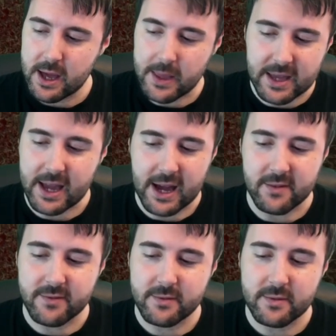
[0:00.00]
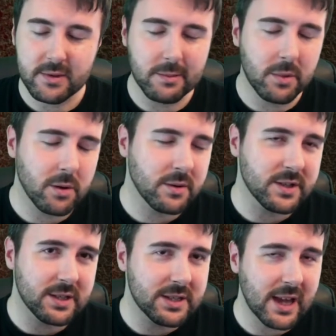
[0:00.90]
And they have. The
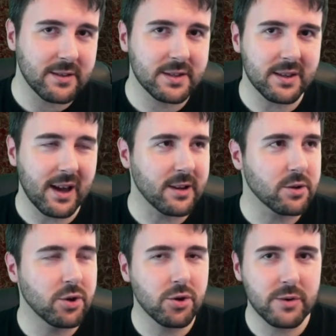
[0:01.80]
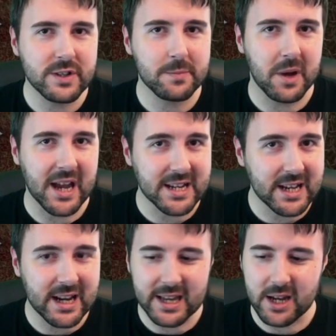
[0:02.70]
models are denser and crisper
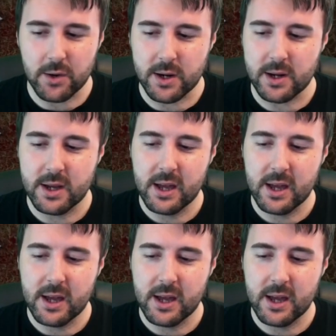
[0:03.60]
and clearer.